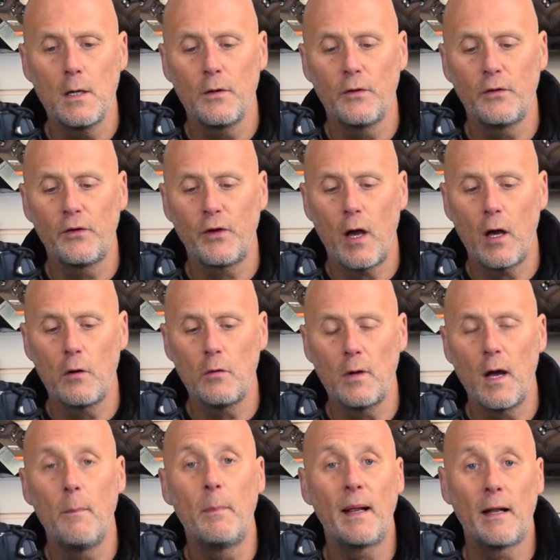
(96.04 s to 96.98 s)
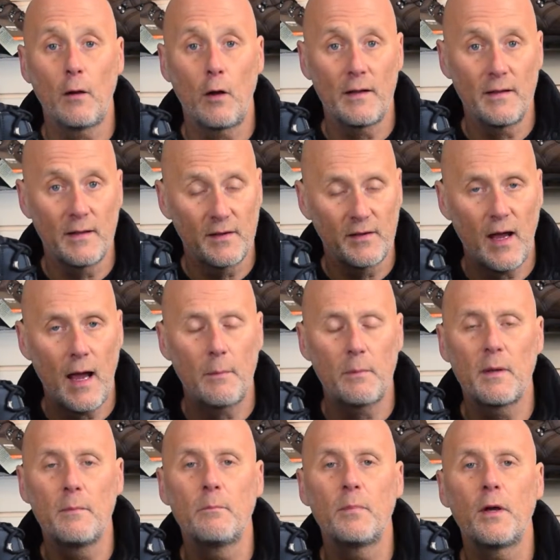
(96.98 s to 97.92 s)
So a bit like the
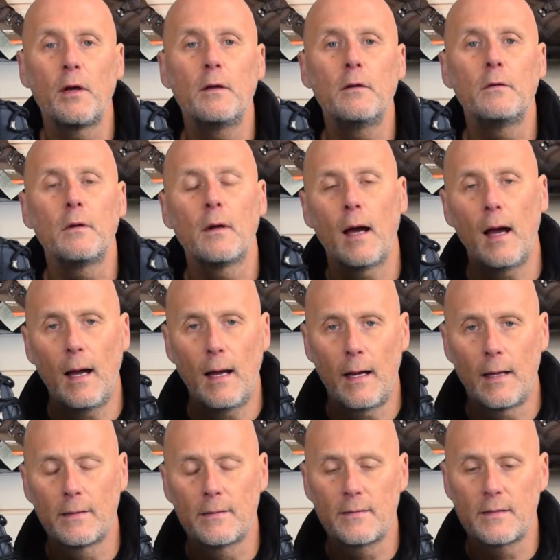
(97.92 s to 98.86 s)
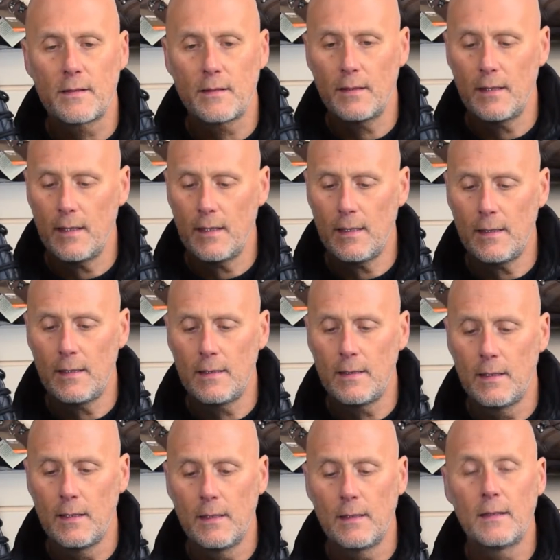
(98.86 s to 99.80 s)
Tabin boot and the
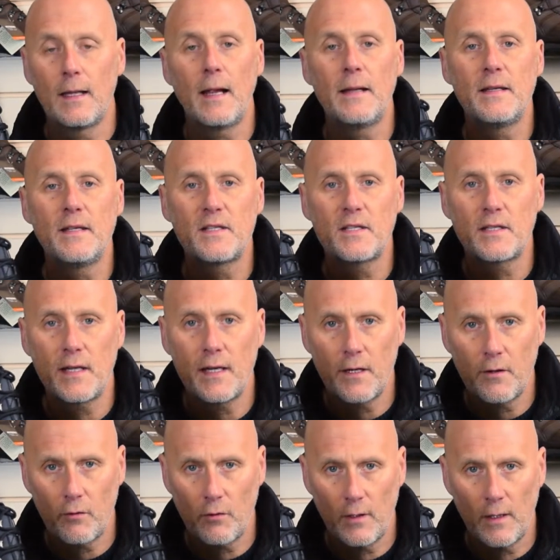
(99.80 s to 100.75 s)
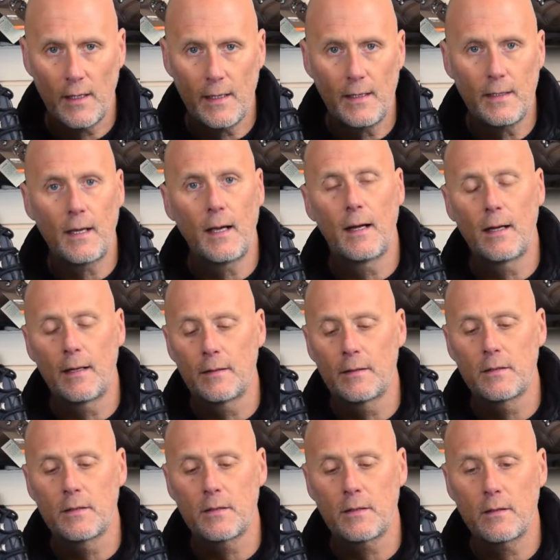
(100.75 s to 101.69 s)
Lady Sneaker Elite
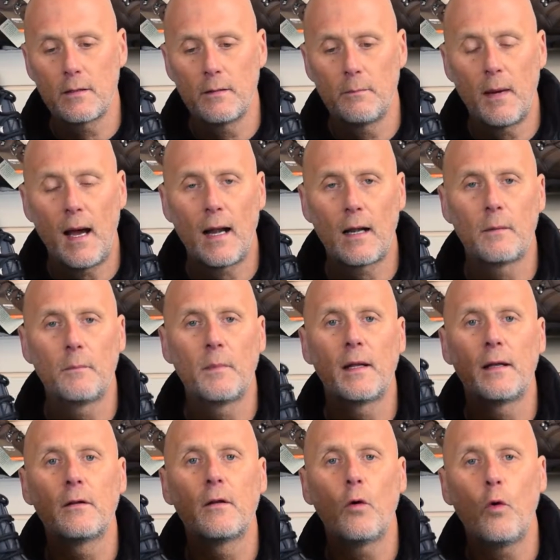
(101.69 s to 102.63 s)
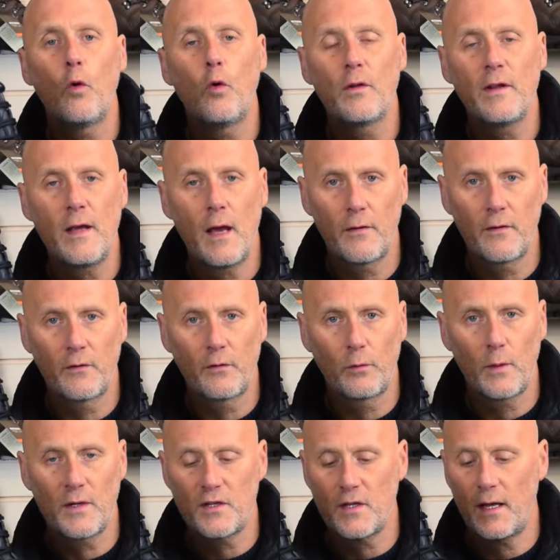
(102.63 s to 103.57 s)
and the Malum and all the others
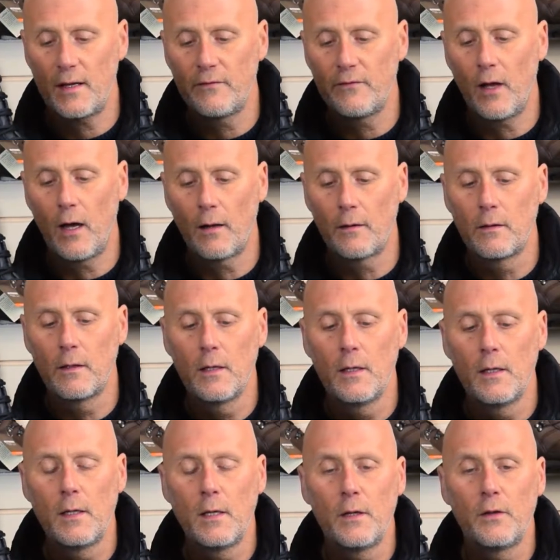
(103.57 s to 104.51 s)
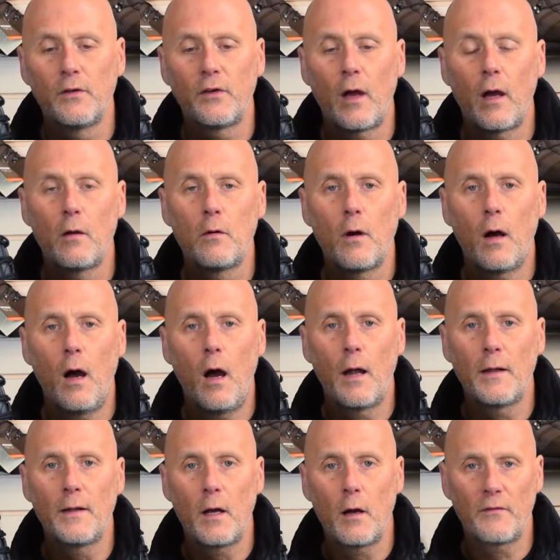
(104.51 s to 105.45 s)
which they've done. So I
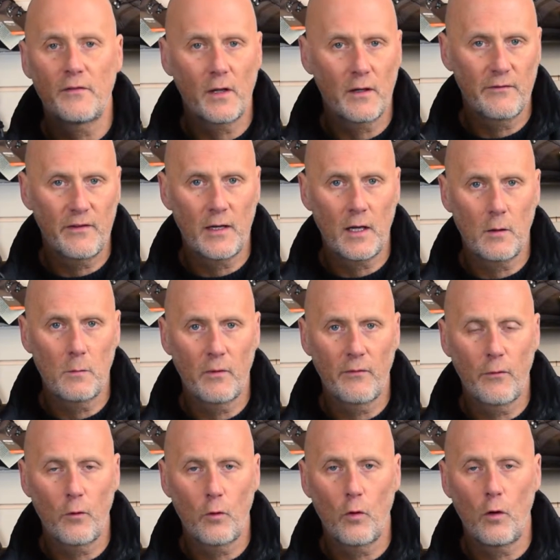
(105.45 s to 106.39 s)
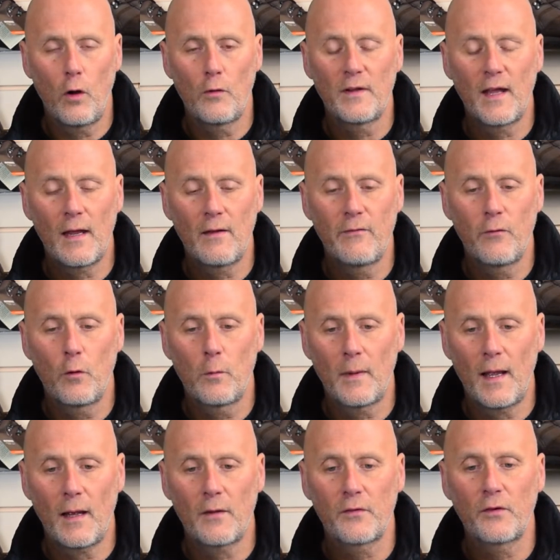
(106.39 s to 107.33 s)
know I've done a video before on the A form
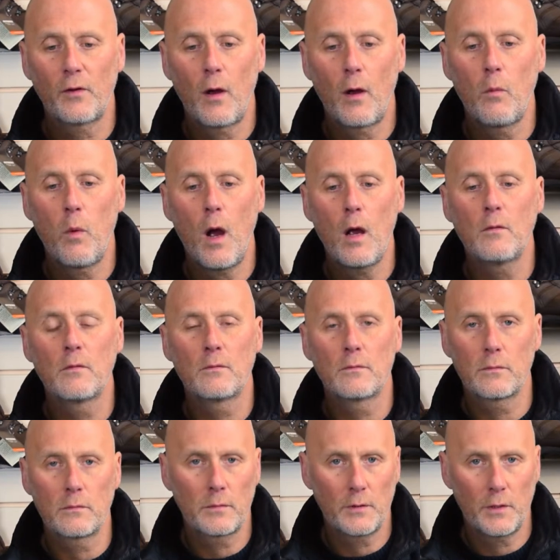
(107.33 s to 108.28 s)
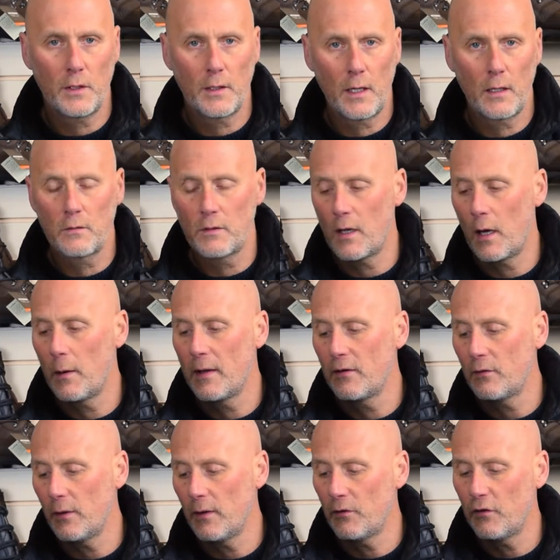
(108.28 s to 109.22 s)
last, so I won't go
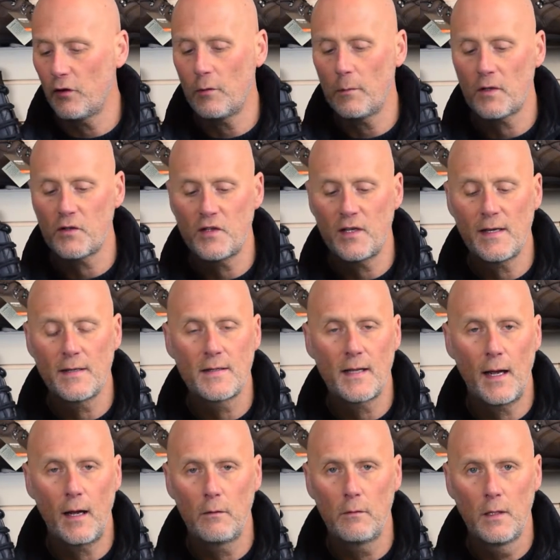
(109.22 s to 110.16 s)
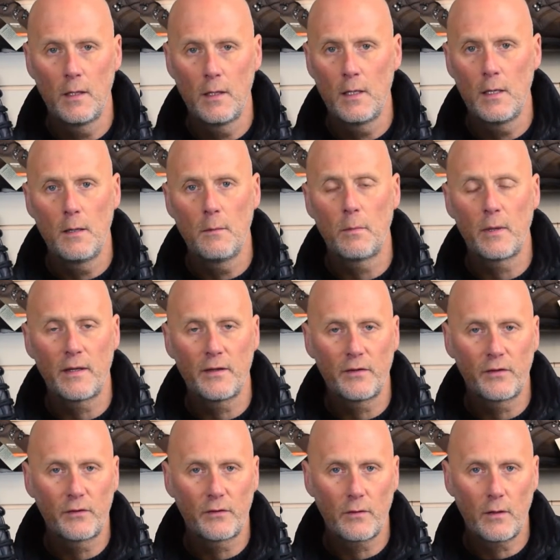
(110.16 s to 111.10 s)
into it in too much detail, but
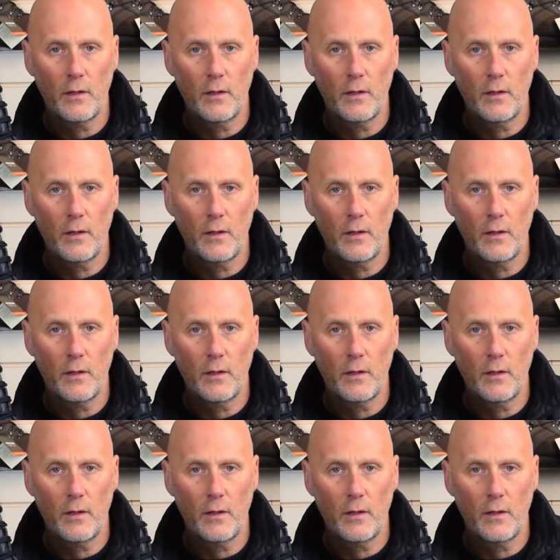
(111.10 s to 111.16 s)
it's